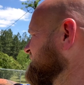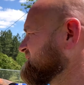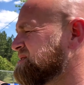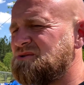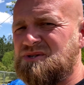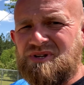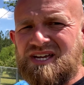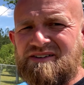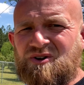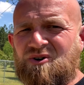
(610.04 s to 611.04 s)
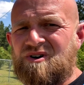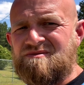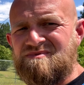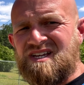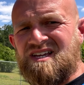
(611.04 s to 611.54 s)
a 2.5 car
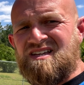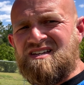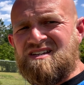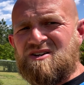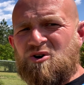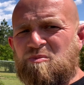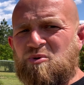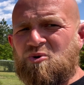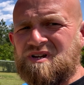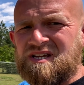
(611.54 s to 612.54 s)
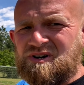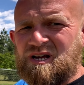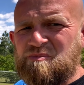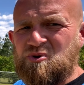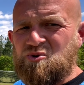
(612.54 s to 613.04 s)
carport,
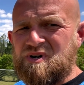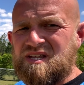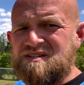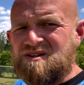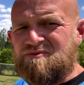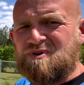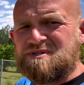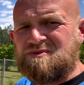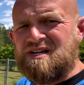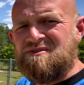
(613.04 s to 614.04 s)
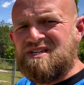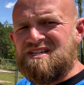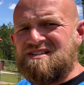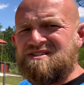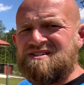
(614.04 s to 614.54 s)
in-ground pool. We got a Softwash around
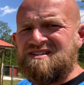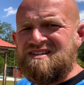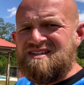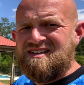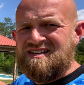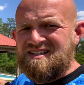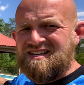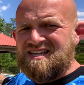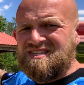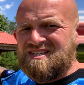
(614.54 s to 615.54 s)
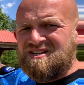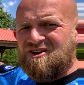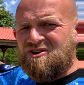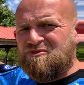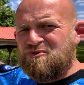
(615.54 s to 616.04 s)
it. And then
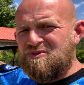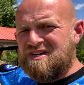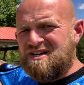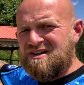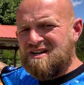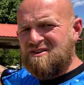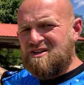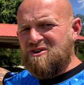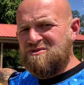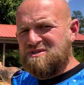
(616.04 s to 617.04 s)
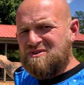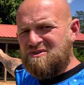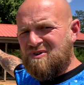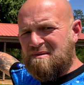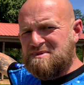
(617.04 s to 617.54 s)
all through there, it goes
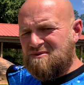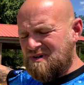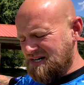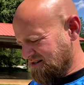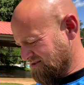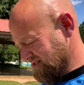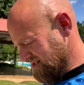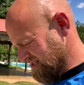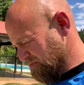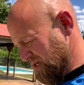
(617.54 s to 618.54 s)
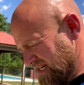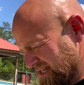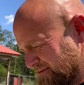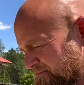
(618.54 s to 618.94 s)
and wraps around, and it's big.